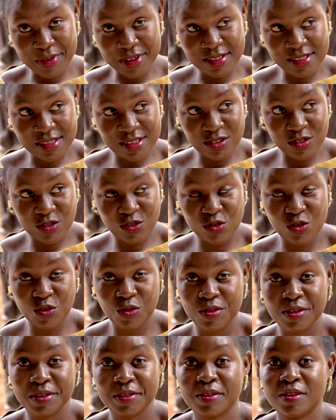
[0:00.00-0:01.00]
amazing
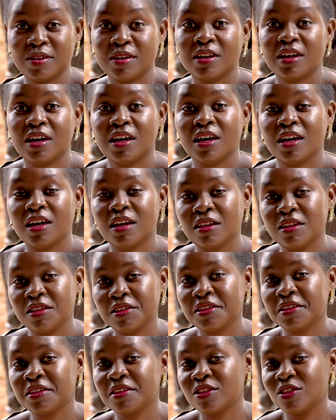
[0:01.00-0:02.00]
story.
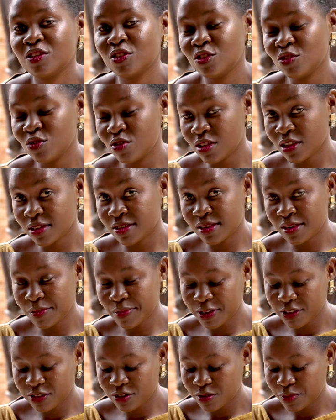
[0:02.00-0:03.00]
You just
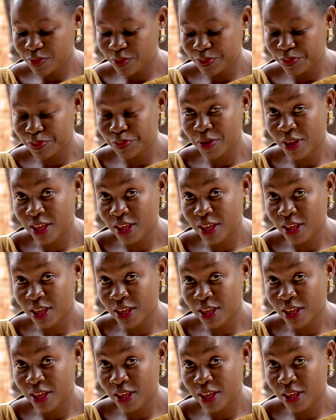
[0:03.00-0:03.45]
imagine